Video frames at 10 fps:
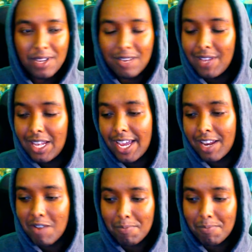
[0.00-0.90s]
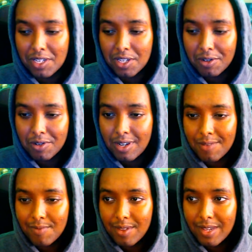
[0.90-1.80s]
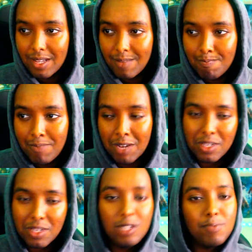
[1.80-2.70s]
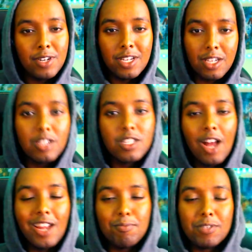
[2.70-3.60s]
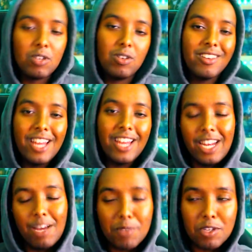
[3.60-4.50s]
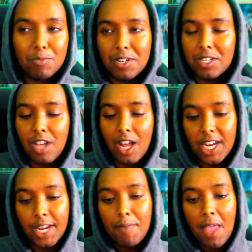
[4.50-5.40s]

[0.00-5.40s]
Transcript: of a lighter episode but it was still pretty solid episode. Little light episode, pretty solid.